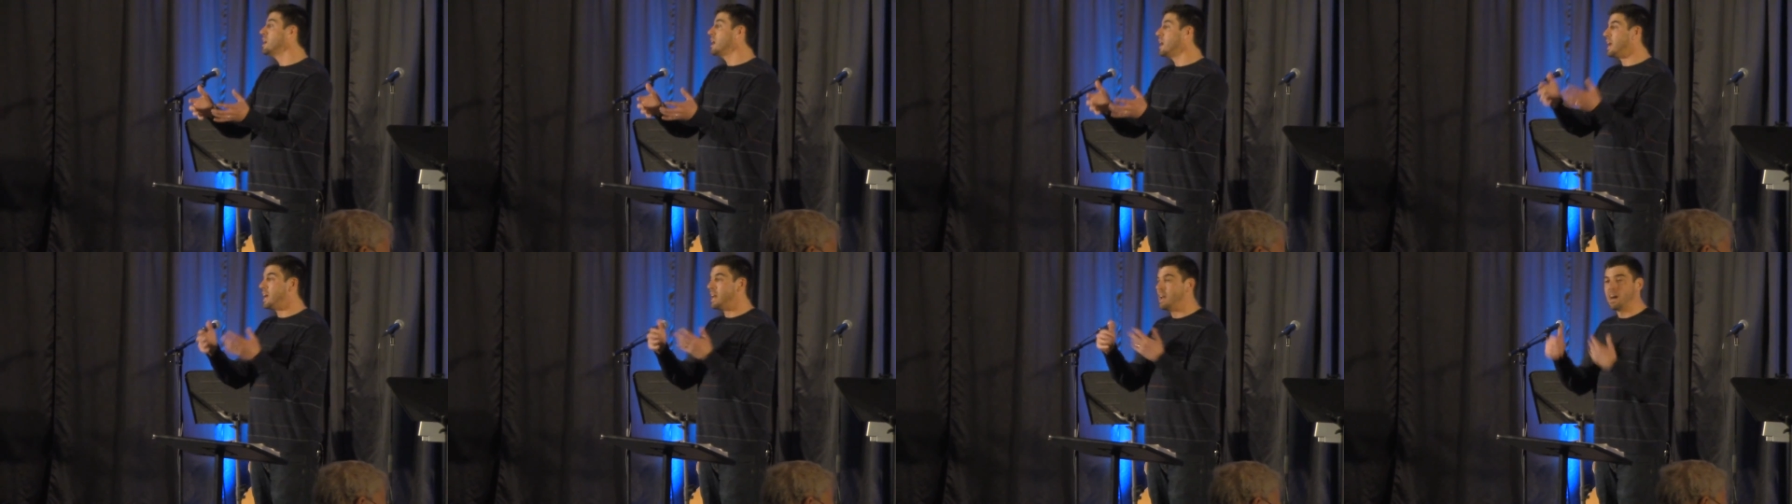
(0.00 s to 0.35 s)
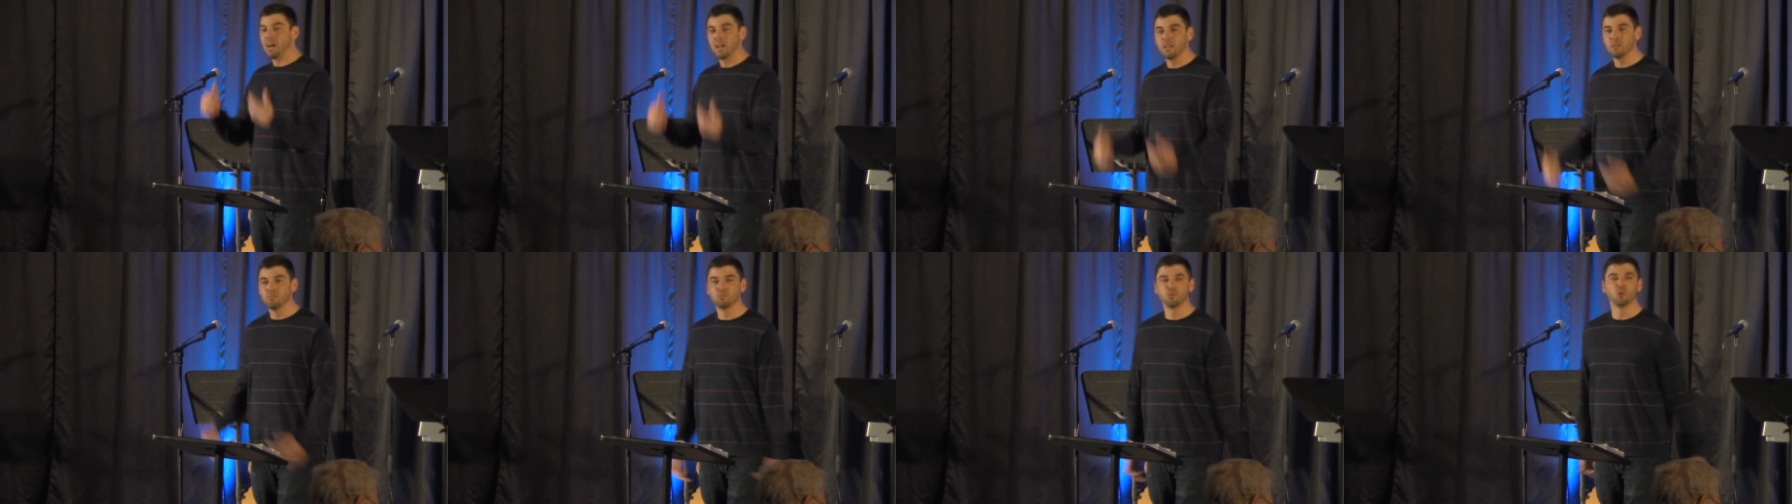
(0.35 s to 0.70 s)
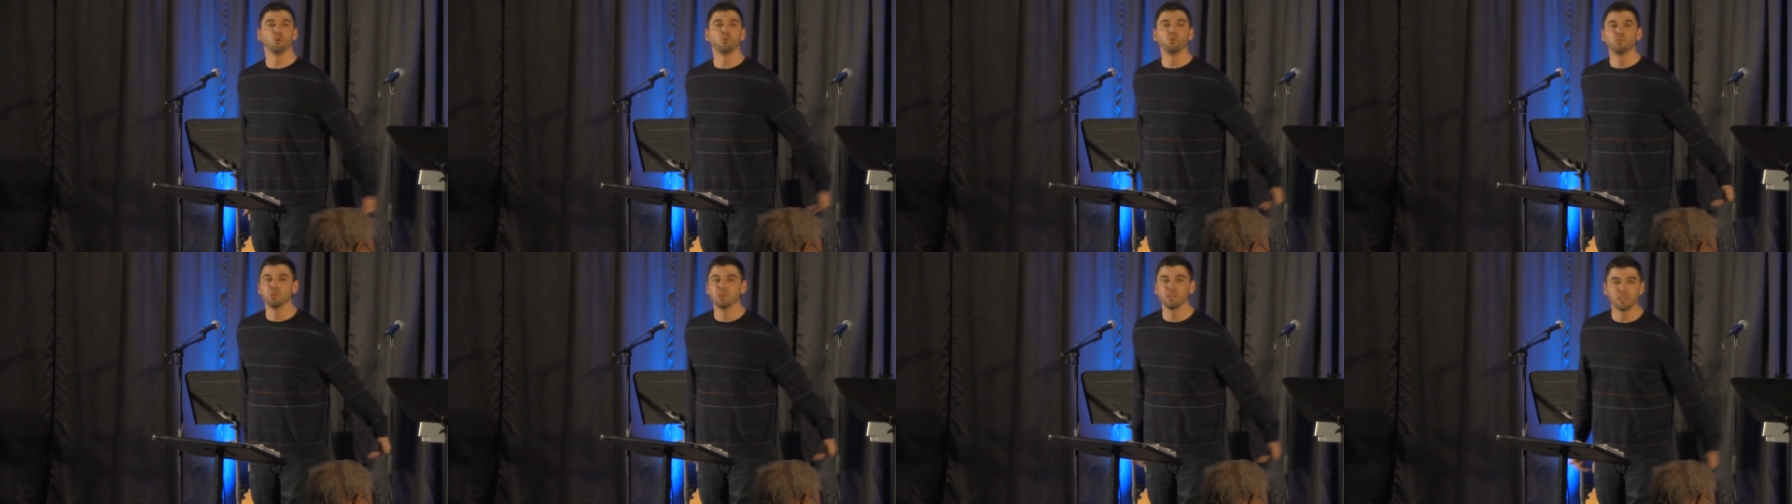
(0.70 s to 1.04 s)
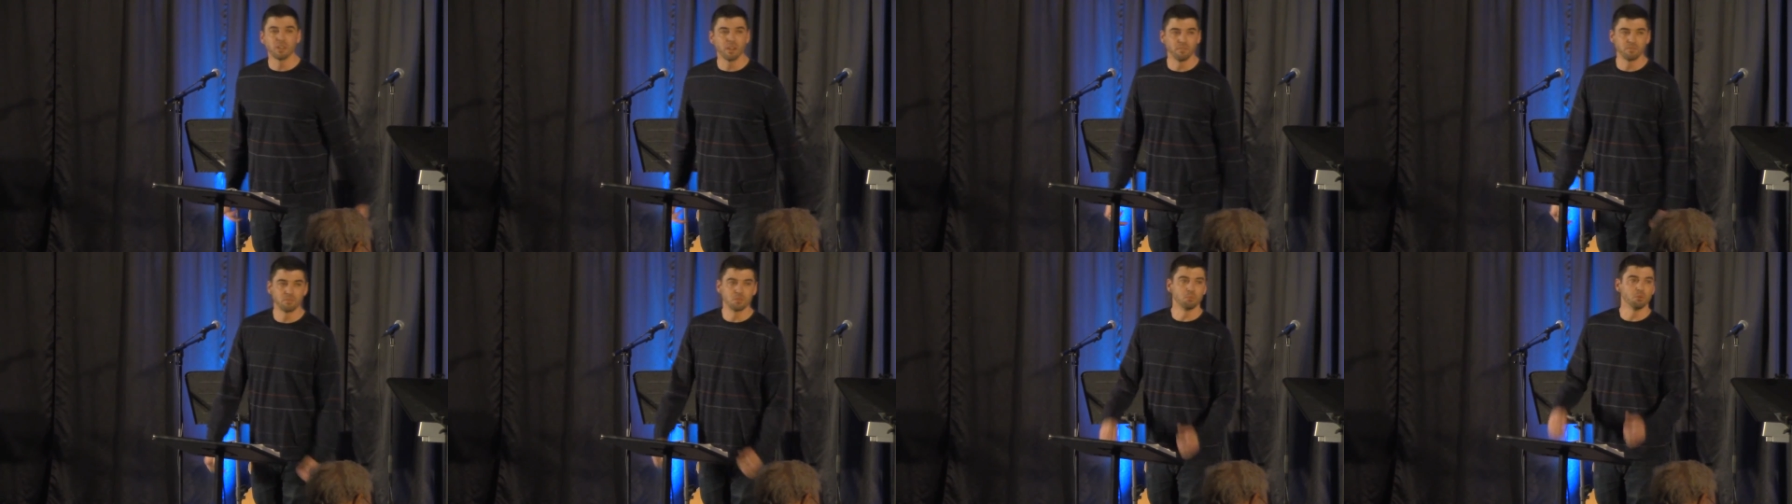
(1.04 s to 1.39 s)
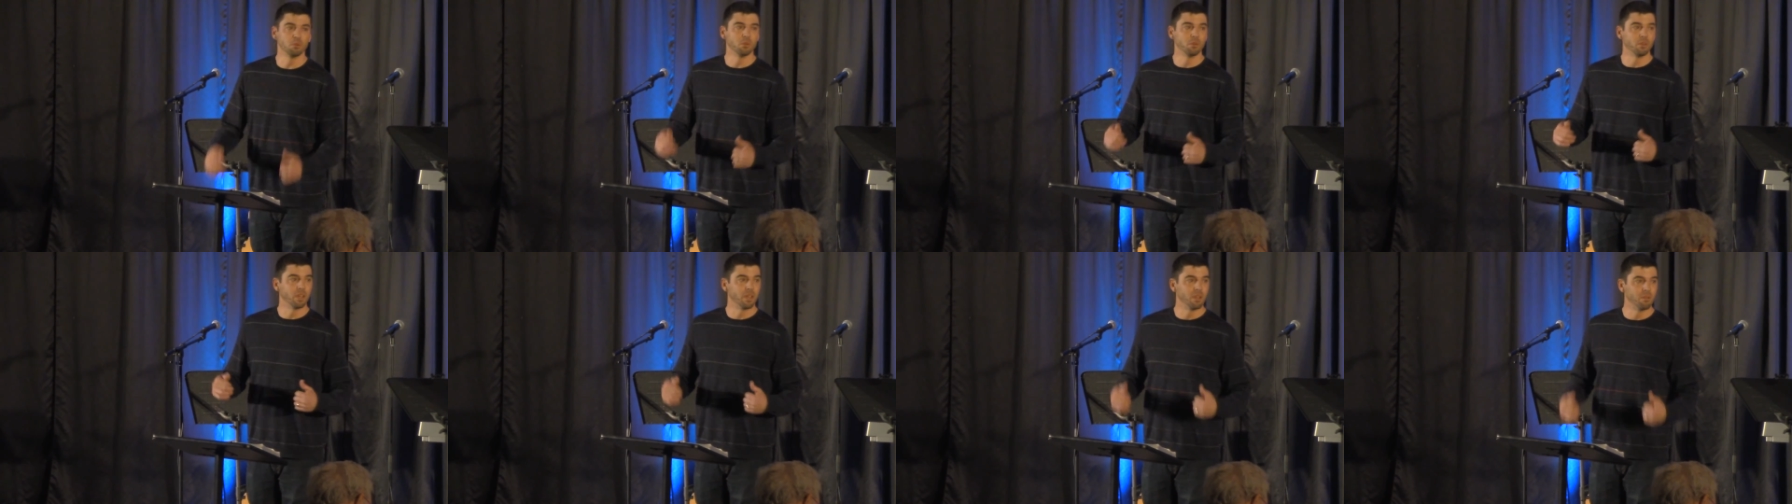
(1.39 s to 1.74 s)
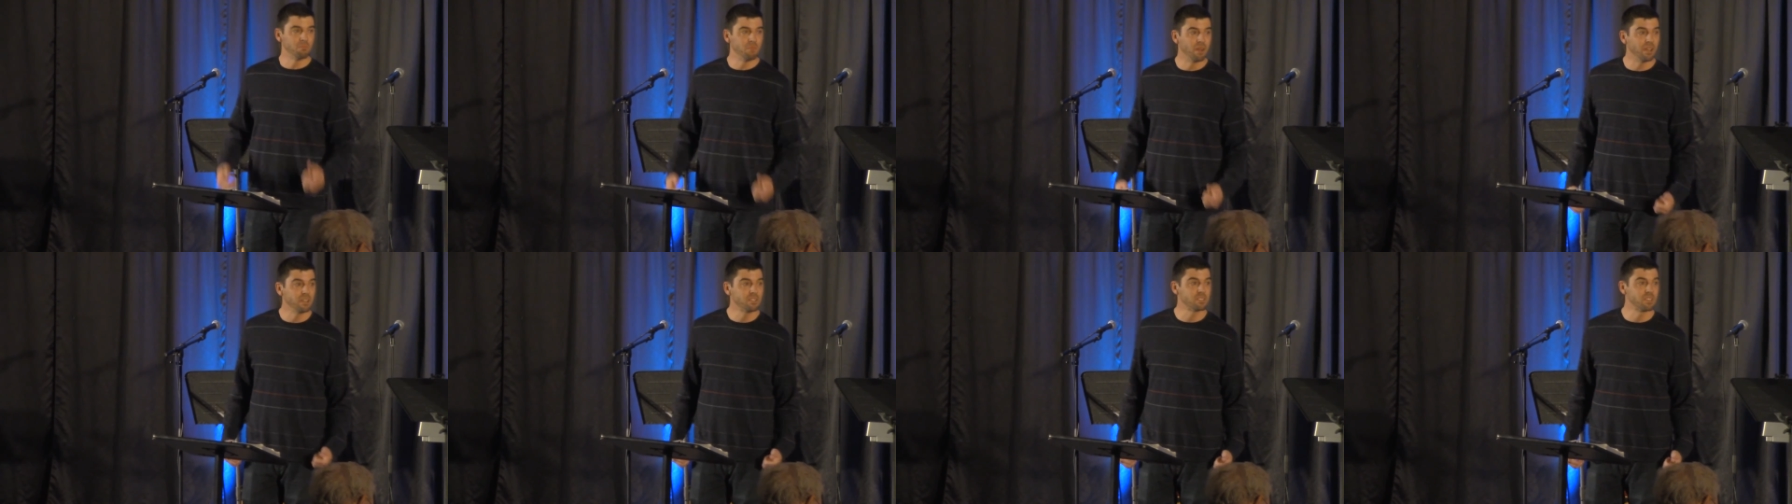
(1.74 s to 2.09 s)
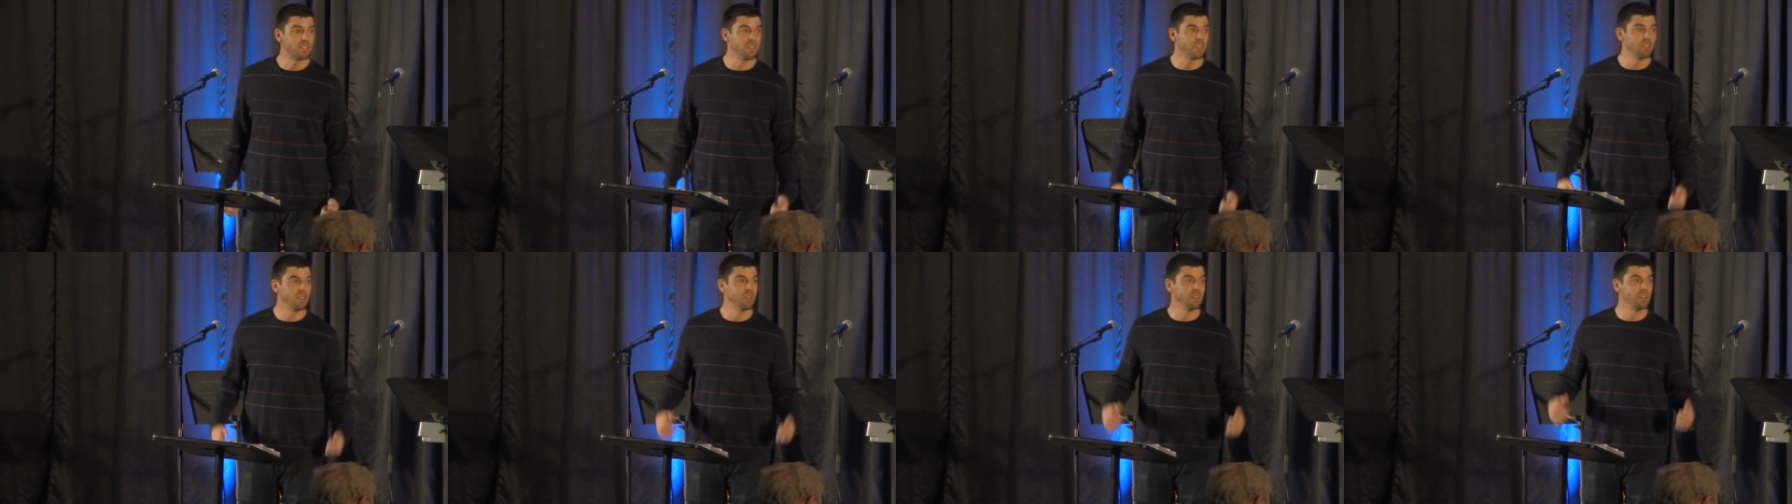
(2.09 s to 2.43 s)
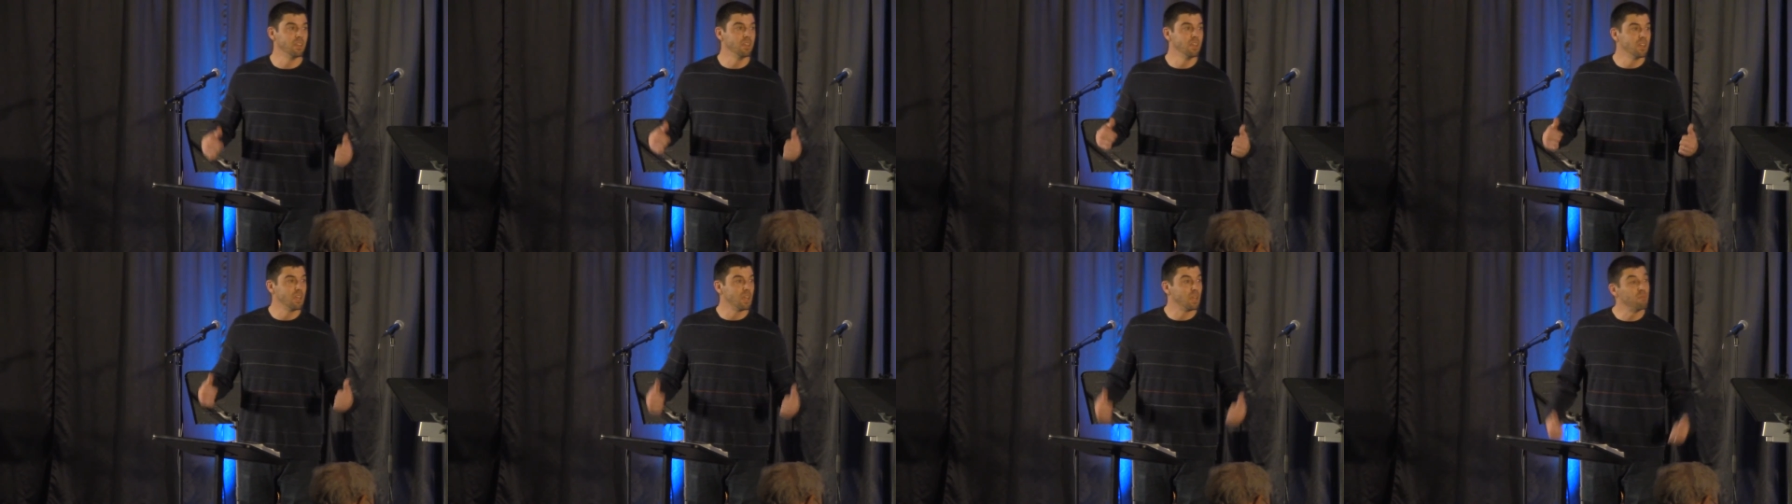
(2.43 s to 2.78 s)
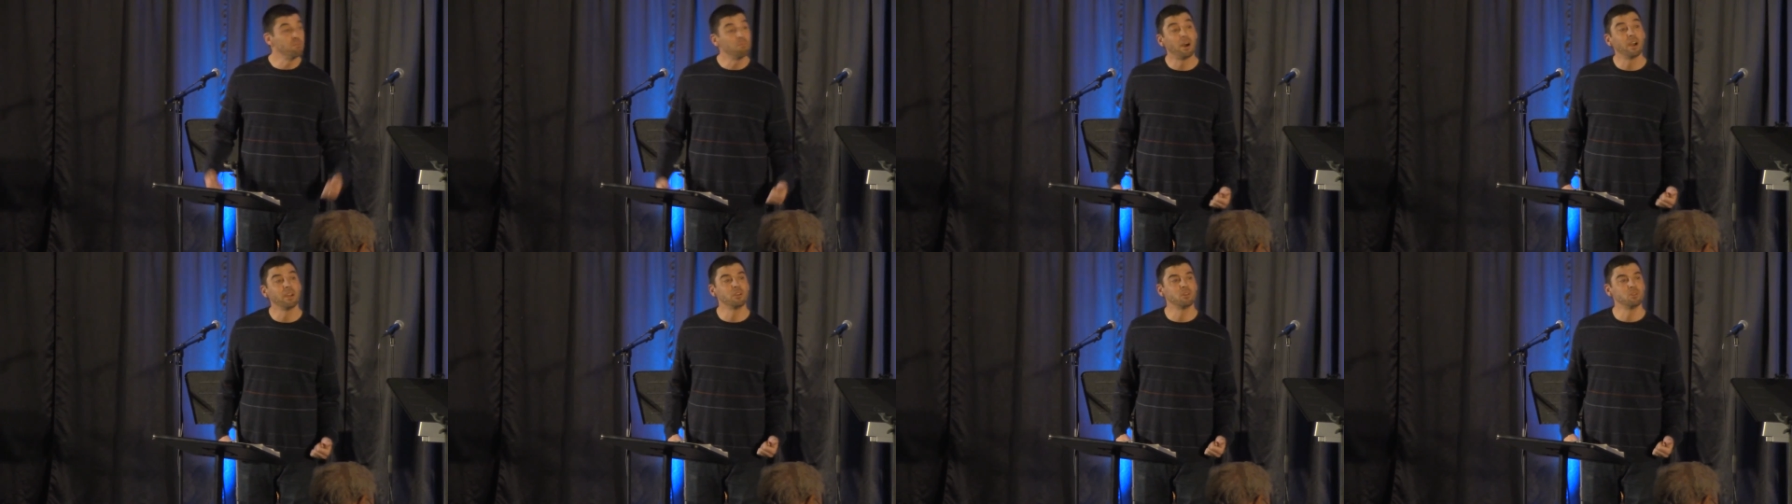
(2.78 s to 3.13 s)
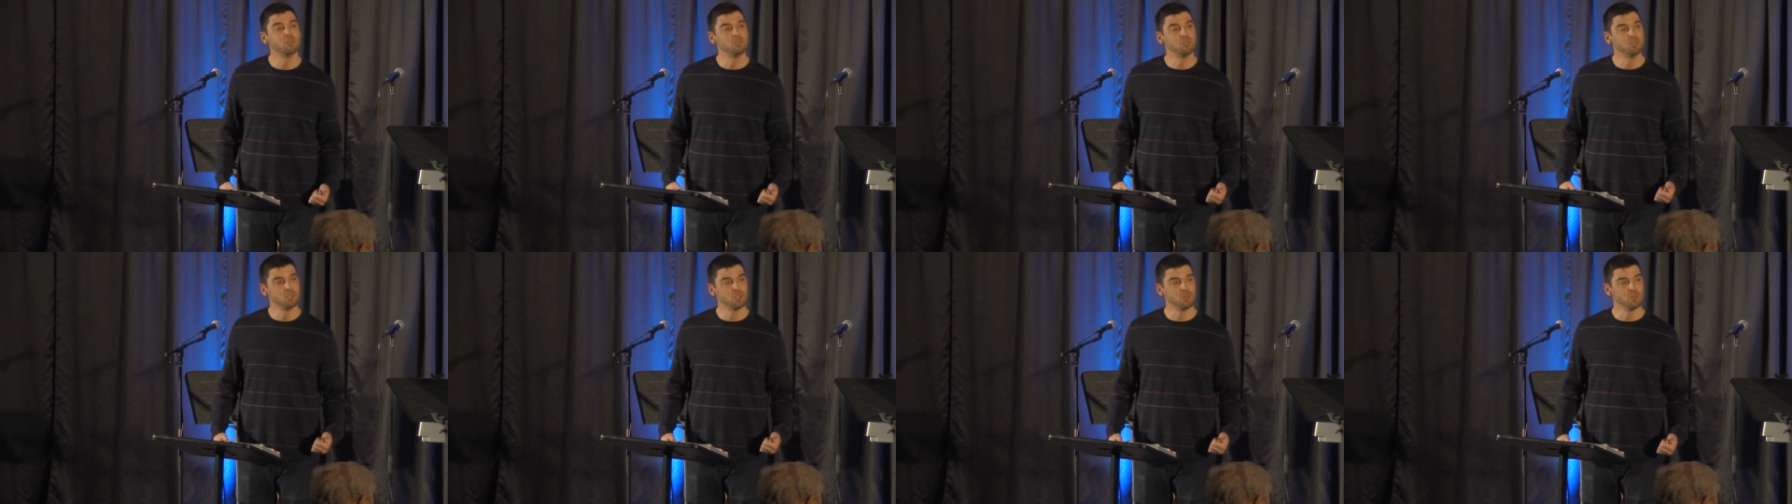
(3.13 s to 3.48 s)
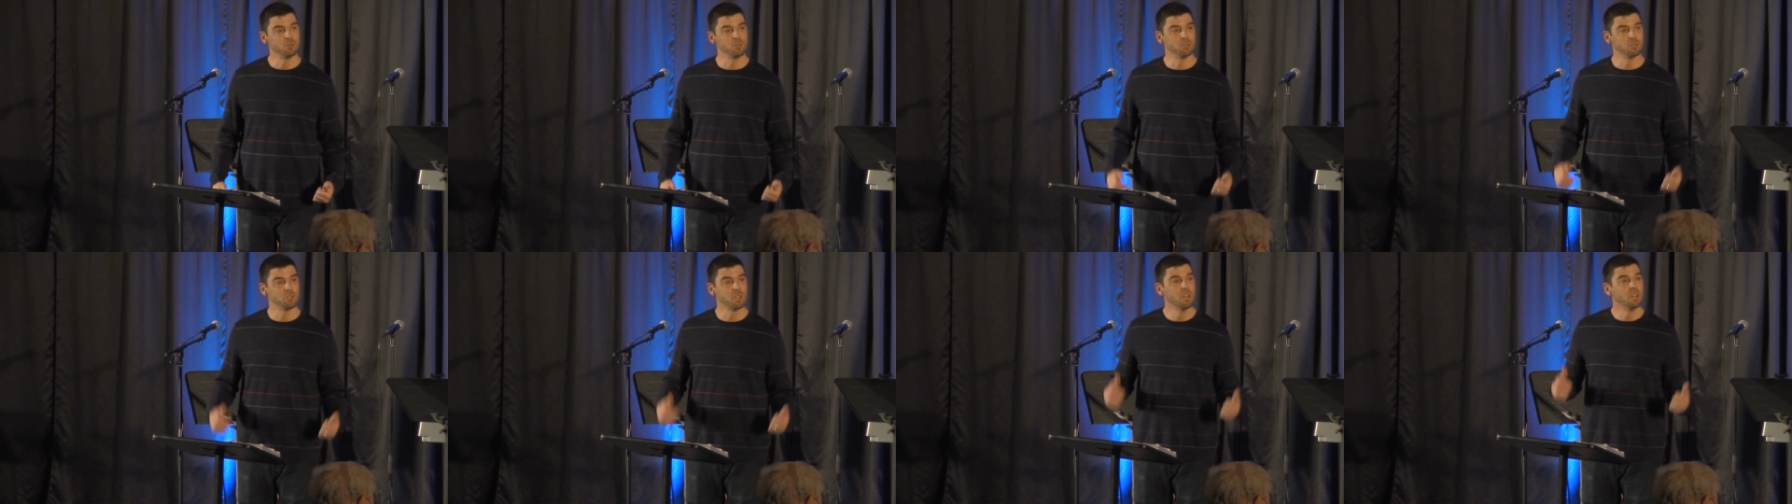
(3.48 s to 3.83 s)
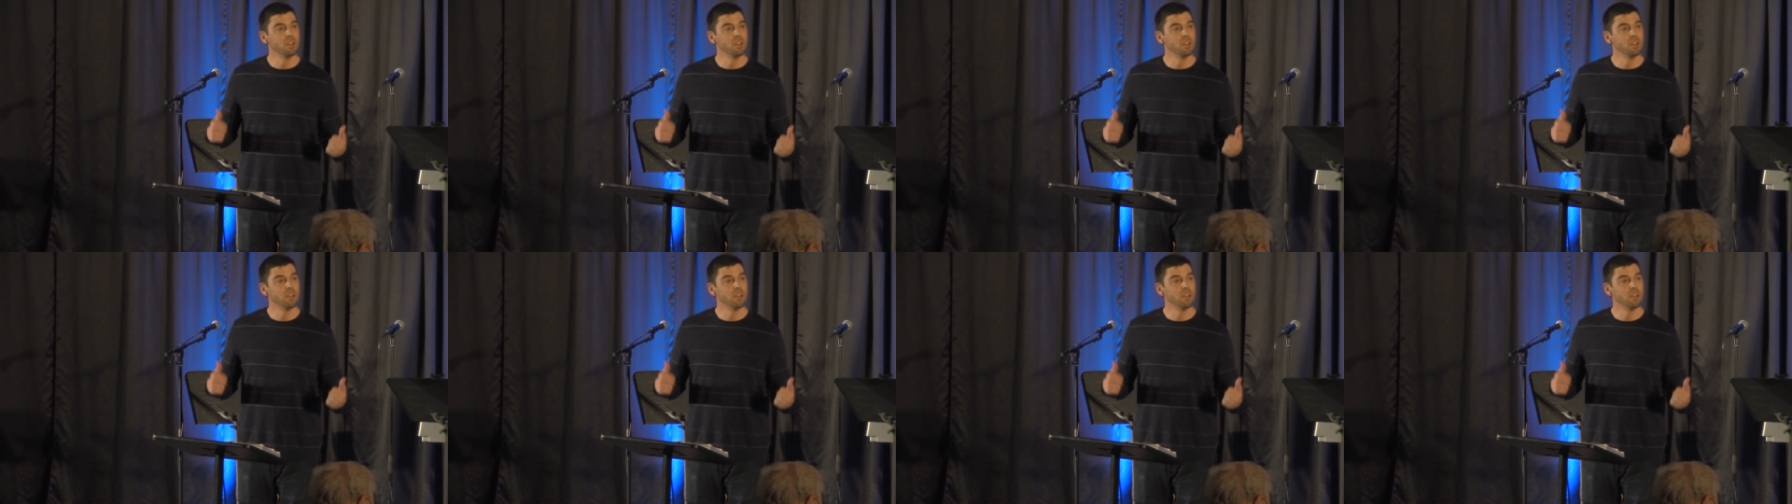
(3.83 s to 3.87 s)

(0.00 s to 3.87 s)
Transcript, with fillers: and I am totally comfortable in my skin, in my own shoes.